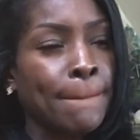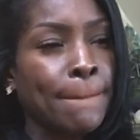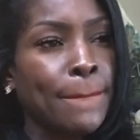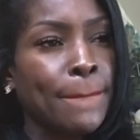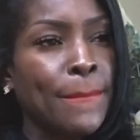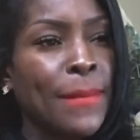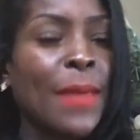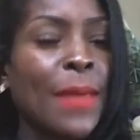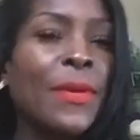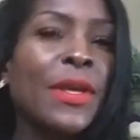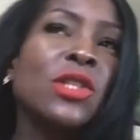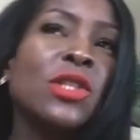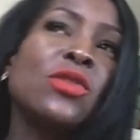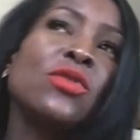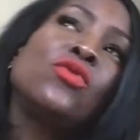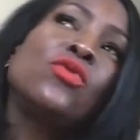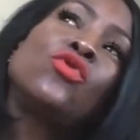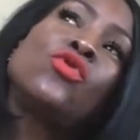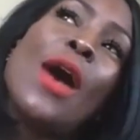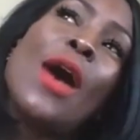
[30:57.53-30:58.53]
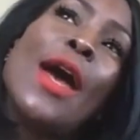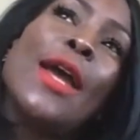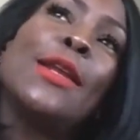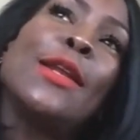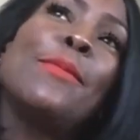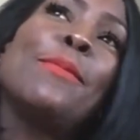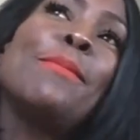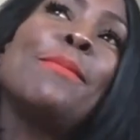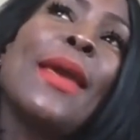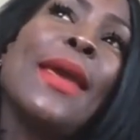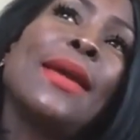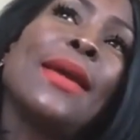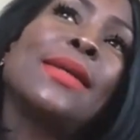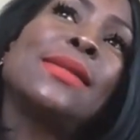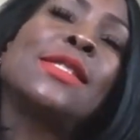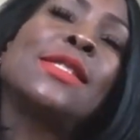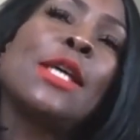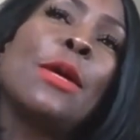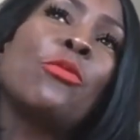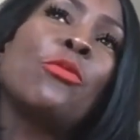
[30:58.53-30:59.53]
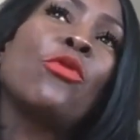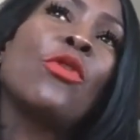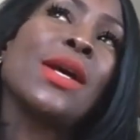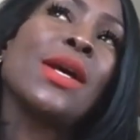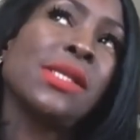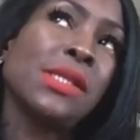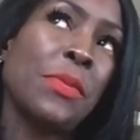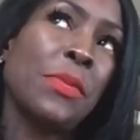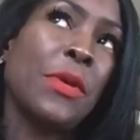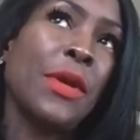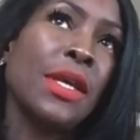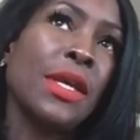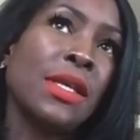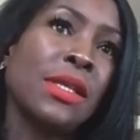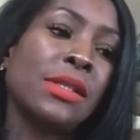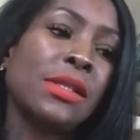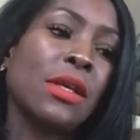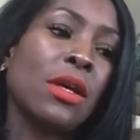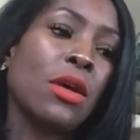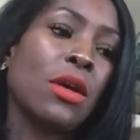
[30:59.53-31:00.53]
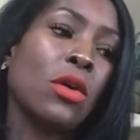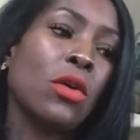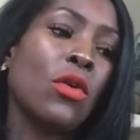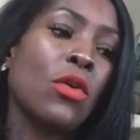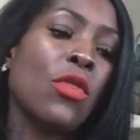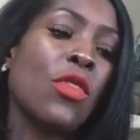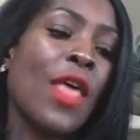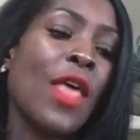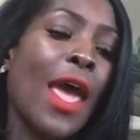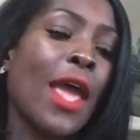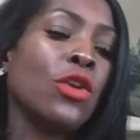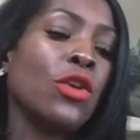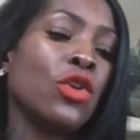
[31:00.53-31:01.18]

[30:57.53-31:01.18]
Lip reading: maybe trying to make some recipes that